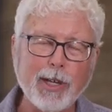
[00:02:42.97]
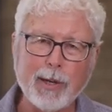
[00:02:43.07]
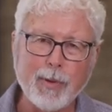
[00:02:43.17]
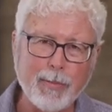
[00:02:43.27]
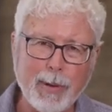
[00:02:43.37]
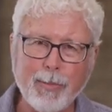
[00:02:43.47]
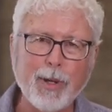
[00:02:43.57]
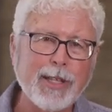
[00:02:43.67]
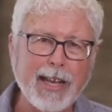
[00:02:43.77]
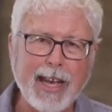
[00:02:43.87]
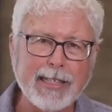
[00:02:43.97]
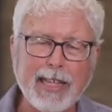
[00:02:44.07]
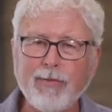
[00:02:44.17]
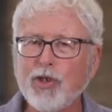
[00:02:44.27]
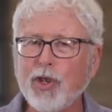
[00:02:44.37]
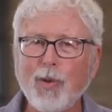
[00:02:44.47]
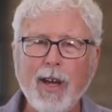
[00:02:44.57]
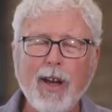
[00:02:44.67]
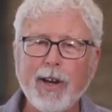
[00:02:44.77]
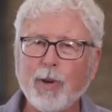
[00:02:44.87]
You're going to be remembering that God loves you
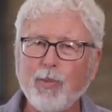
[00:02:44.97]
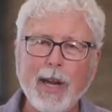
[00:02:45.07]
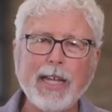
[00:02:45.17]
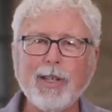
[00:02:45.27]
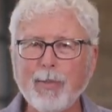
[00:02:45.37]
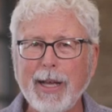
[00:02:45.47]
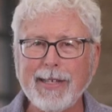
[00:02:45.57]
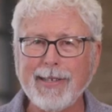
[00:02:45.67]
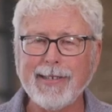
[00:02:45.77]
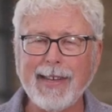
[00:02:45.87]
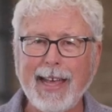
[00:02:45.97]
on a regular basis.